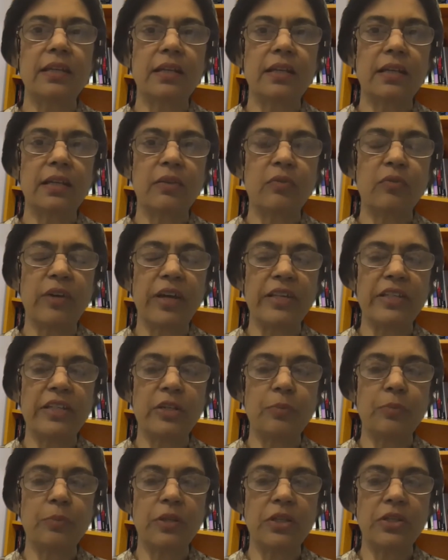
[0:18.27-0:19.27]

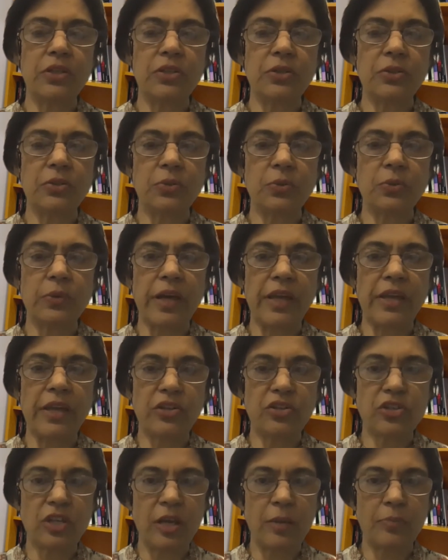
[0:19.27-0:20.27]
invited me to write a
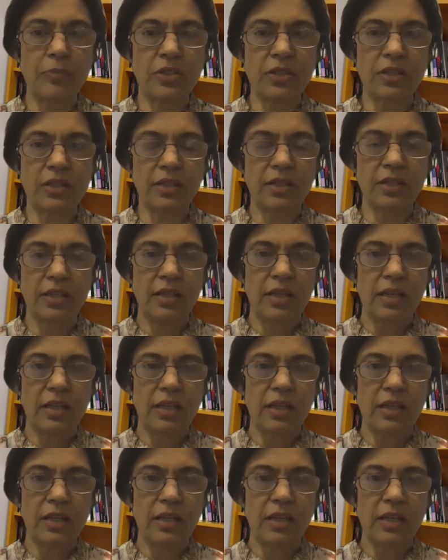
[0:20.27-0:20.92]
chapter,